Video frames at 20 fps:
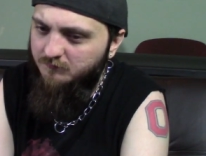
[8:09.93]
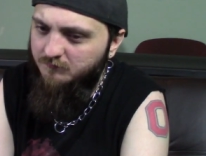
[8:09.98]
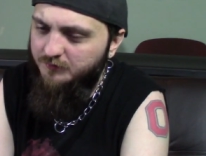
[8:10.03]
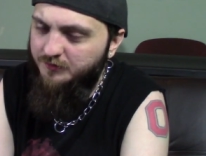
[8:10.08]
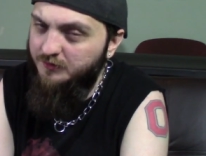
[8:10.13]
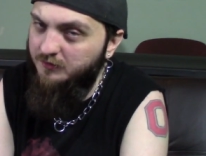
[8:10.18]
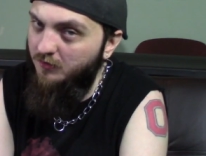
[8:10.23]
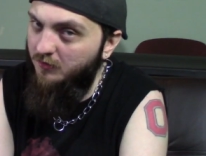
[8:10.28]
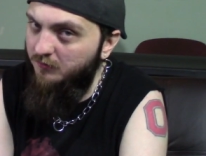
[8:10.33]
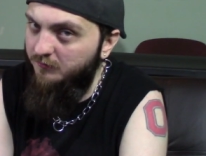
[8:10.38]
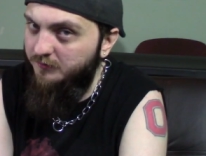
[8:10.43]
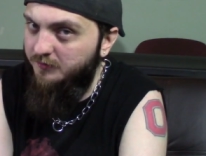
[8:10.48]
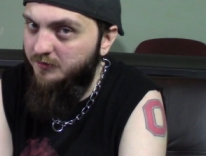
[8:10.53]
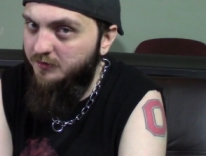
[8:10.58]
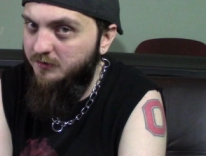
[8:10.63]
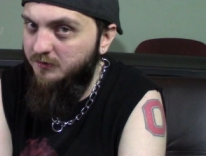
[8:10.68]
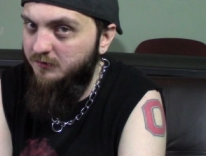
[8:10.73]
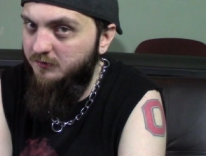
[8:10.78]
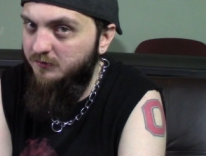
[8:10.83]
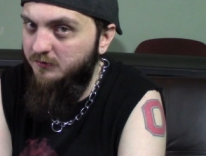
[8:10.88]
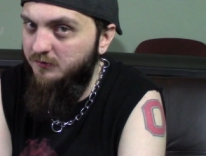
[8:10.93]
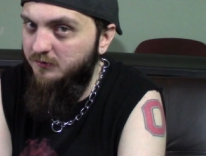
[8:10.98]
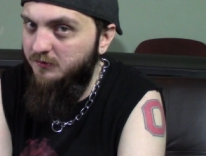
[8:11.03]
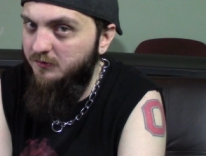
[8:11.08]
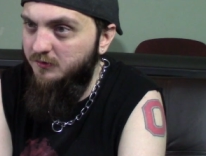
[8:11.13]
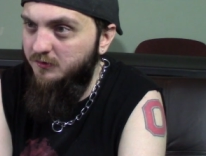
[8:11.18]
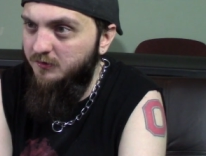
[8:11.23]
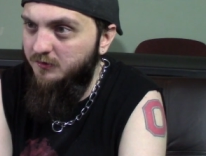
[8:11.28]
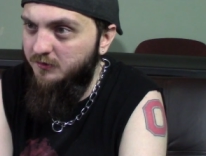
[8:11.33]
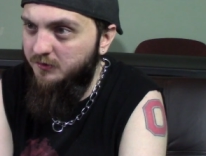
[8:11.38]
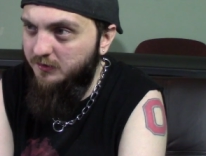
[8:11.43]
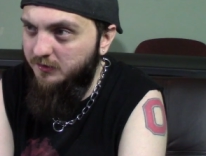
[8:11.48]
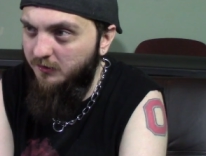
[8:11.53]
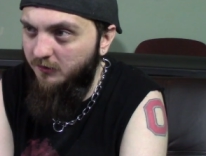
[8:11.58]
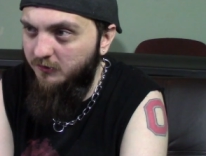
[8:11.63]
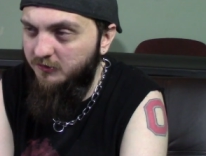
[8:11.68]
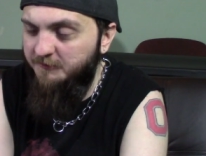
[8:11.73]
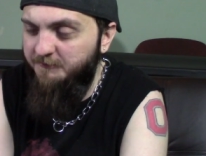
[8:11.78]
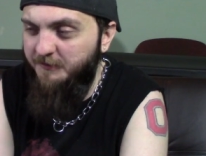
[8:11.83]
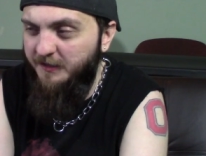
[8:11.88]
it's close. It's
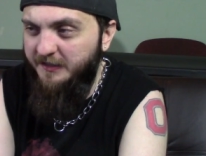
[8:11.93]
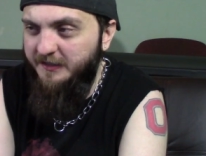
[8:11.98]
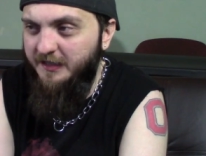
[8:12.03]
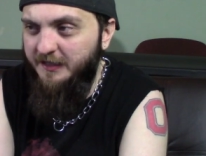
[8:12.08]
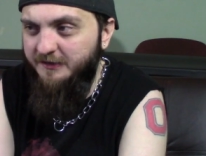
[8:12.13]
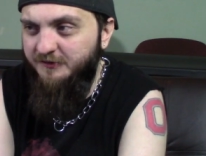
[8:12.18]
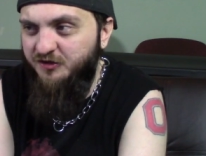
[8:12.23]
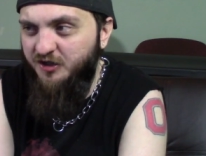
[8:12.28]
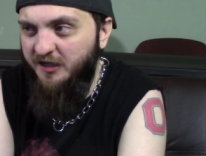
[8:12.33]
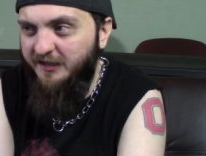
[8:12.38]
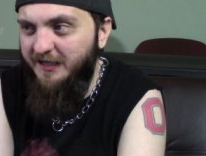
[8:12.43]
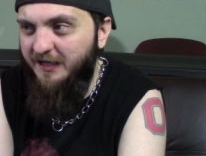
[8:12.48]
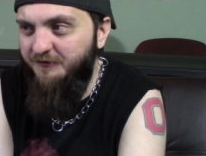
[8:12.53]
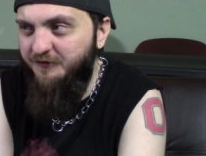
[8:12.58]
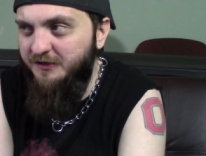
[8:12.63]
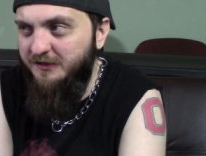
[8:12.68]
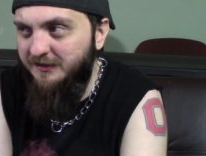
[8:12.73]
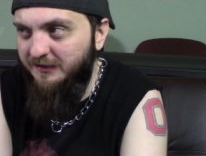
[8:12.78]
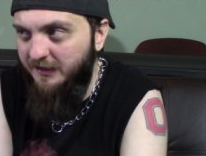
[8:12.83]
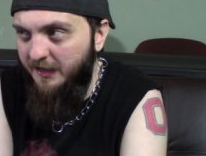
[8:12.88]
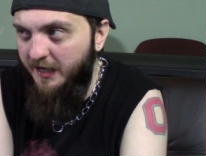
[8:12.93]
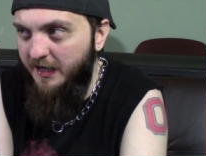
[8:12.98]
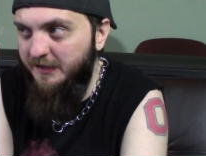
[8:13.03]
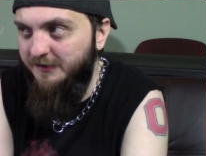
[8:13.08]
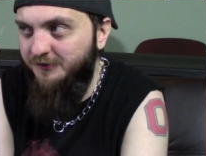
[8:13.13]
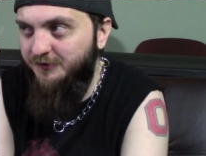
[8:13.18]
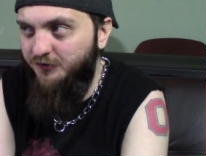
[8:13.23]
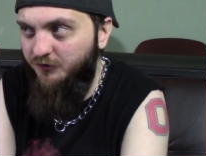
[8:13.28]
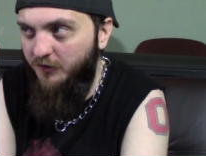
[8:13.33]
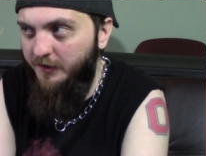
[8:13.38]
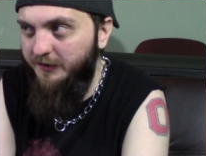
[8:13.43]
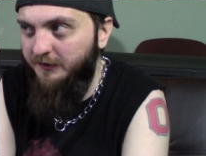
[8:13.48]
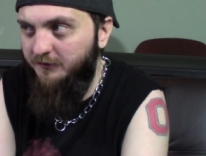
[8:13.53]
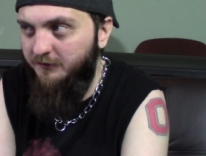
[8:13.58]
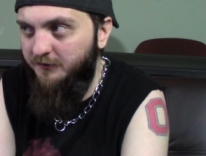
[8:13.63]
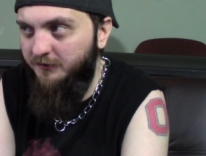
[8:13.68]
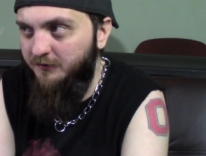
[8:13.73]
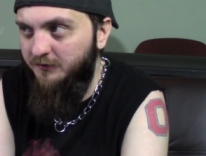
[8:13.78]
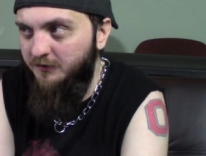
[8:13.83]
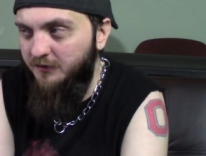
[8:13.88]
close, but I gotta check out this last
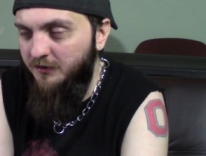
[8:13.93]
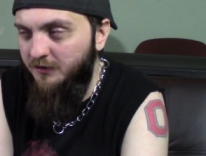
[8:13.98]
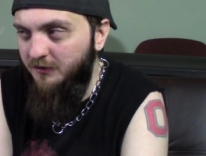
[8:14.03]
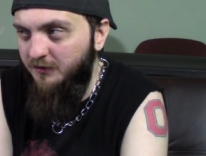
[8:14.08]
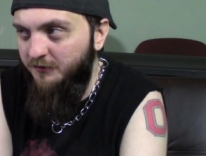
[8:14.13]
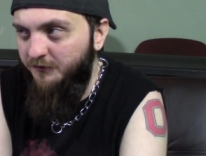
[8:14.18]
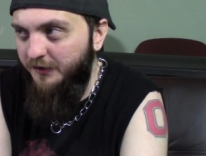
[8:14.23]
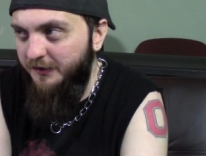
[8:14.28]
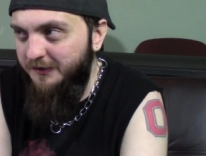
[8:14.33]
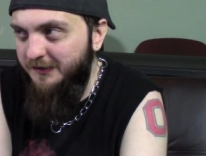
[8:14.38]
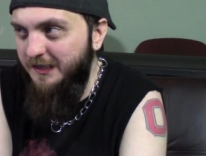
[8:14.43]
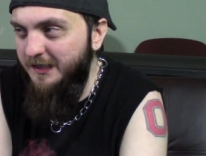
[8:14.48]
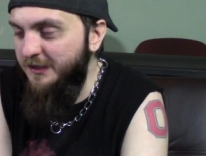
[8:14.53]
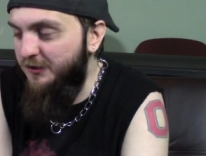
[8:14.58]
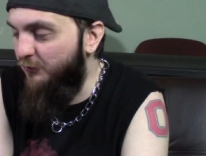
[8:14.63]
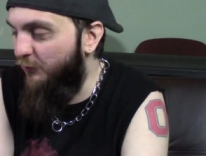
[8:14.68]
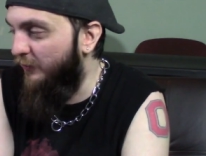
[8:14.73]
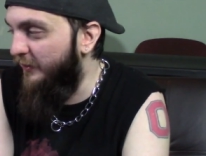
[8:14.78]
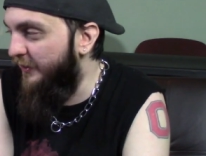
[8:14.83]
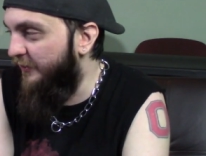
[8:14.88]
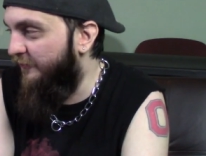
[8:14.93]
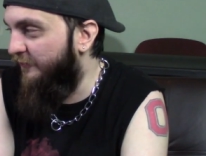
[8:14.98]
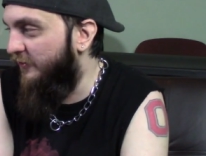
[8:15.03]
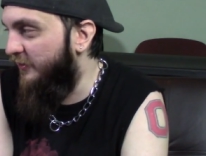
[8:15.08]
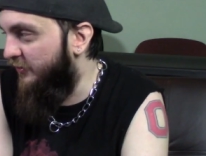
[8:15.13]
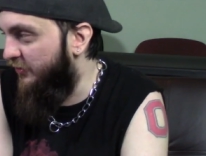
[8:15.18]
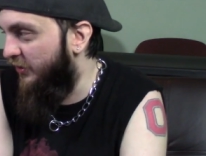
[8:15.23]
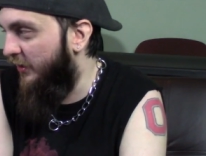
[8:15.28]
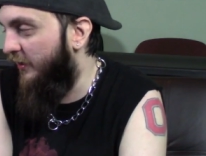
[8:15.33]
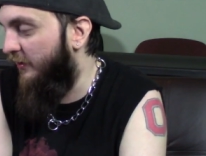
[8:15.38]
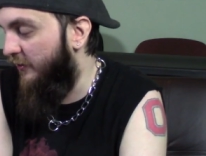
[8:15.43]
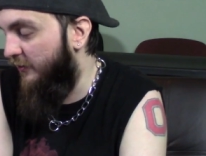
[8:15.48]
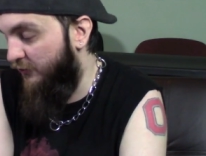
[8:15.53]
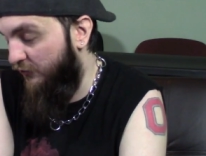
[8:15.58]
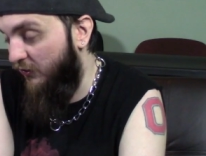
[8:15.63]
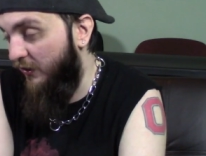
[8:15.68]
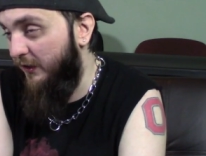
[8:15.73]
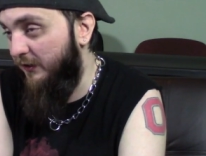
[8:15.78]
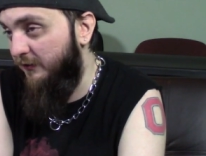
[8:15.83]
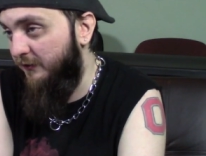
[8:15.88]
trailer, the D23 tra
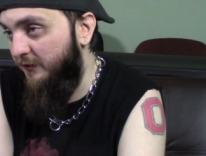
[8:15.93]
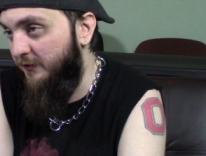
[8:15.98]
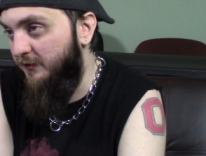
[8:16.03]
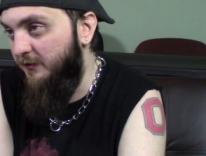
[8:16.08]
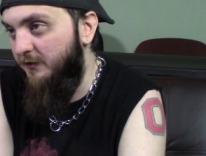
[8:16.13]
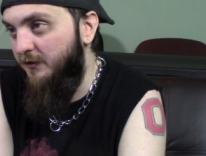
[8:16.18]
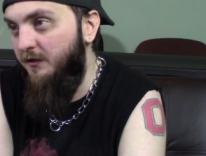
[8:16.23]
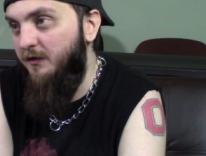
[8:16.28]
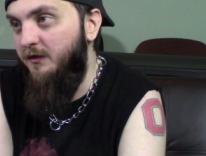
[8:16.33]
trailer.